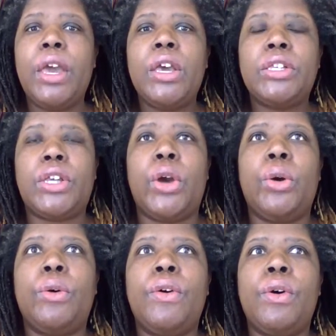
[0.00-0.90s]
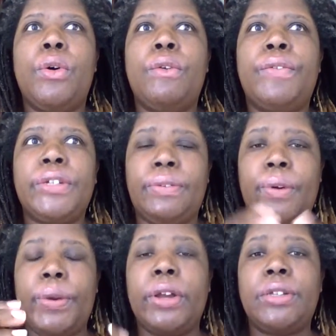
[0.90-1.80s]
So, first of all,
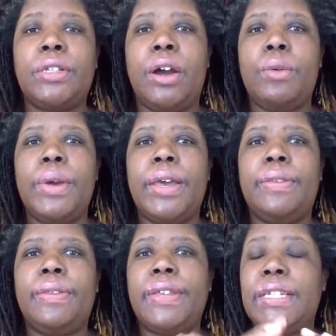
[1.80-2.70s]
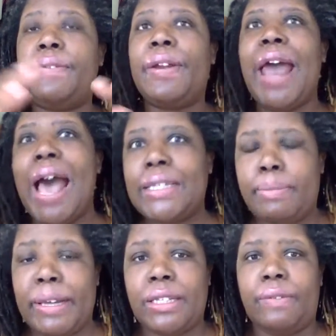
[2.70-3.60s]
we're going to start with the different
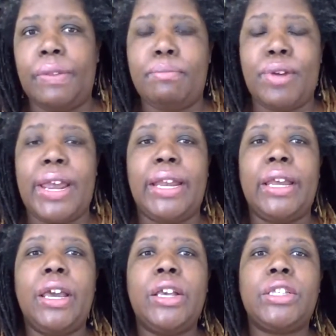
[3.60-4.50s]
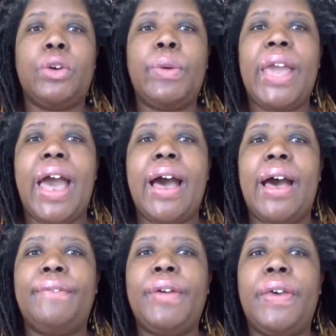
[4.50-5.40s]
aspects of the brain. So we
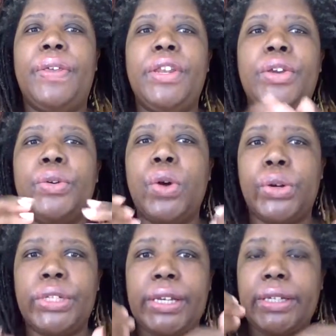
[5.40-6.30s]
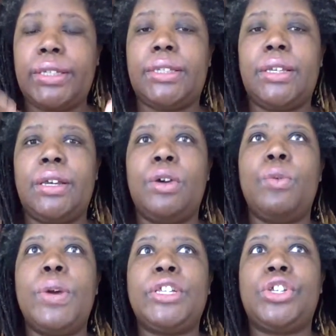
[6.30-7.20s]
have the neocortex,
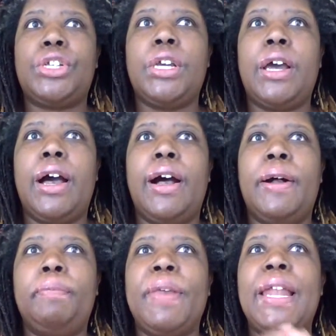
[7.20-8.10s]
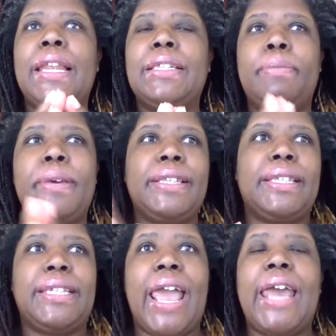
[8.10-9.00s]
which Elizabeth
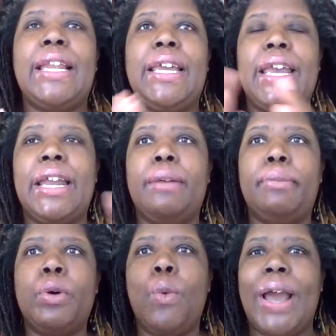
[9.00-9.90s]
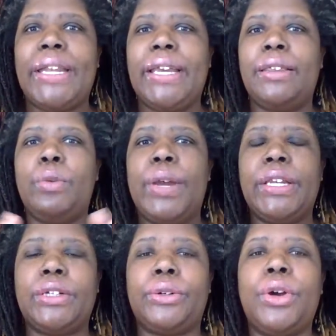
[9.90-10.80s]
Stanley, in her book Widening the
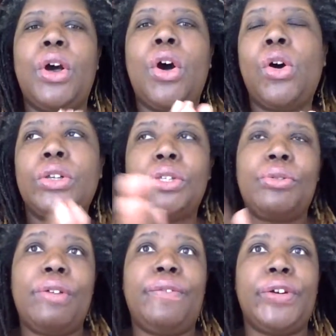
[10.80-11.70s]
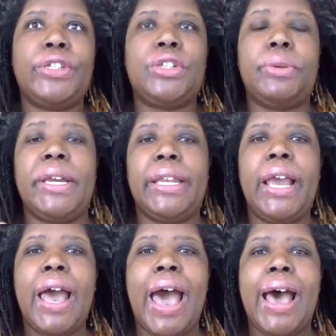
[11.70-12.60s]
Window, also refers to it
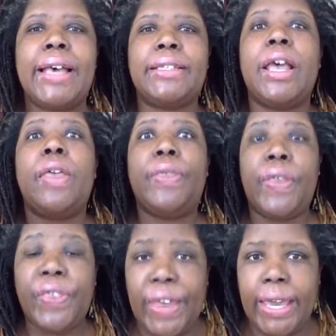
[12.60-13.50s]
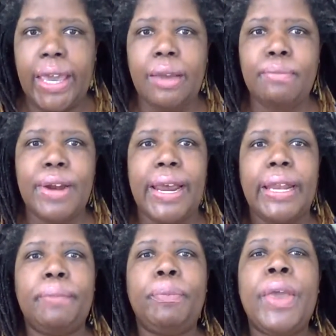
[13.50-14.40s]
as the thinking
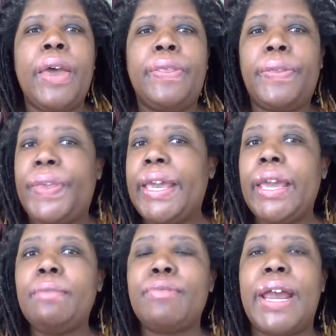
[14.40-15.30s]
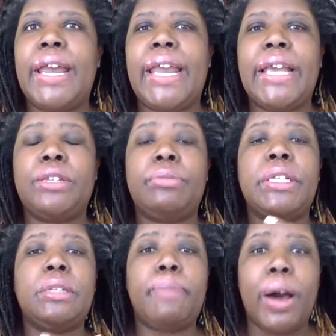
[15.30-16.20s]
brain. The thinking brain is
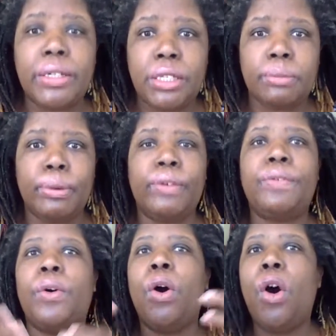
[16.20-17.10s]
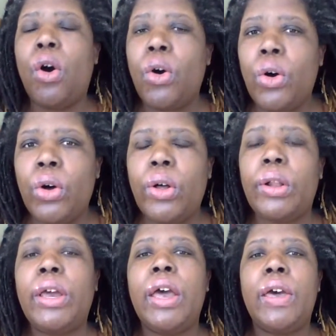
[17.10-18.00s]
responsible for
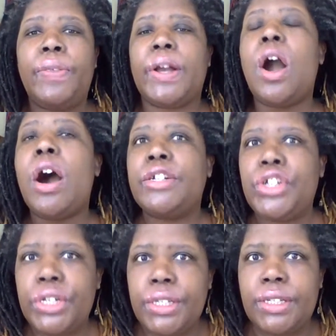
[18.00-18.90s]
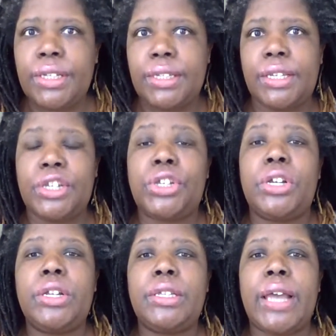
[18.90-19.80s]
all the conscious
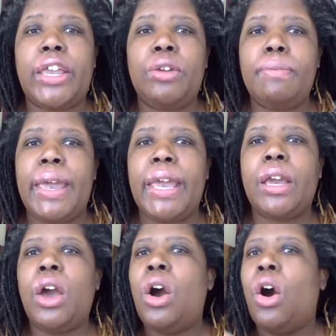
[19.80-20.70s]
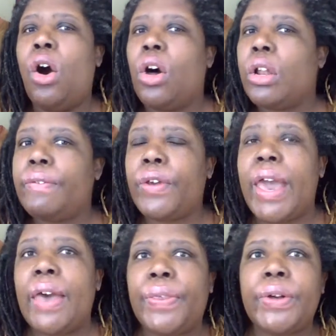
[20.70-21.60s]
decisions that you make, all of your
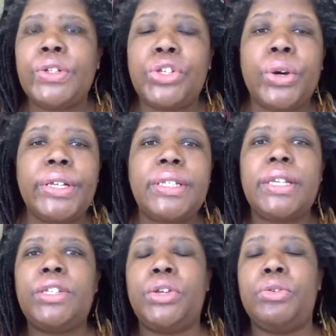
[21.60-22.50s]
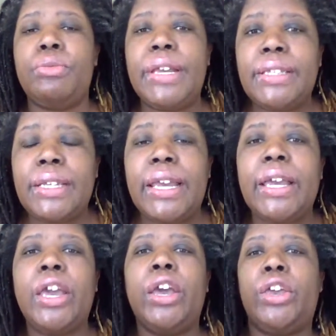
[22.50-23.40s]
ethical choices, your
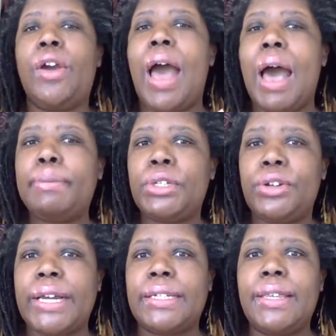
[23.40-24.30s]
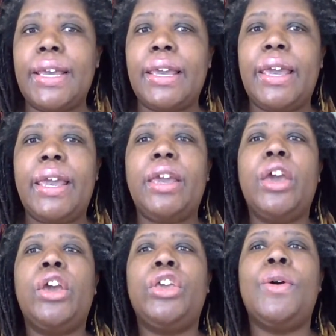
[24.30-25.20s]
reasoning, your abstract thinking,
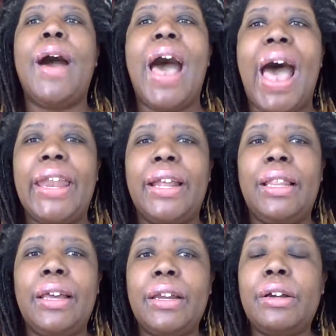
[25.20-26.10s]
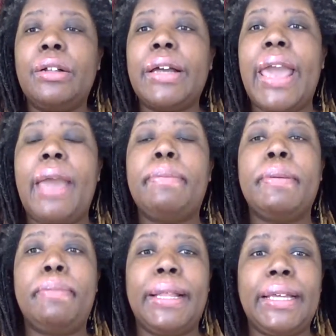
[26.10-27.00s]
your analytical
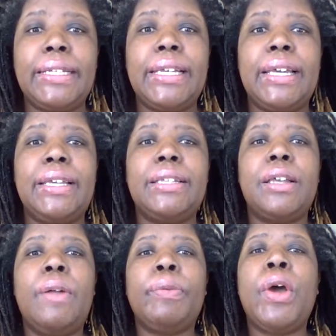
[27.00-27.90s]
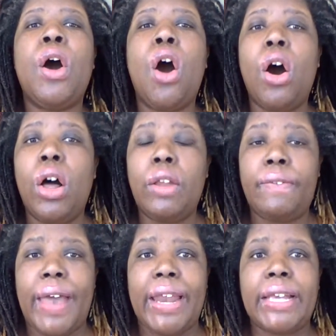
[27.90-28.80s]
capabilities. All of
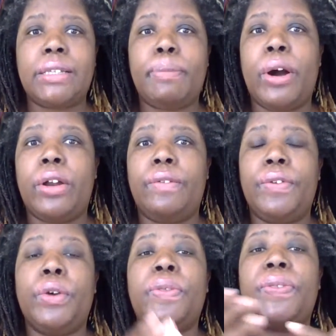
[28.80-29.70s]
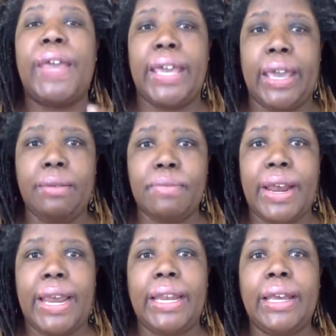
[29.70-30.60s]
that is part of your thinking
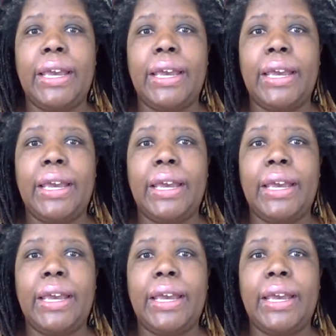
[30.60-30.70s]
brain.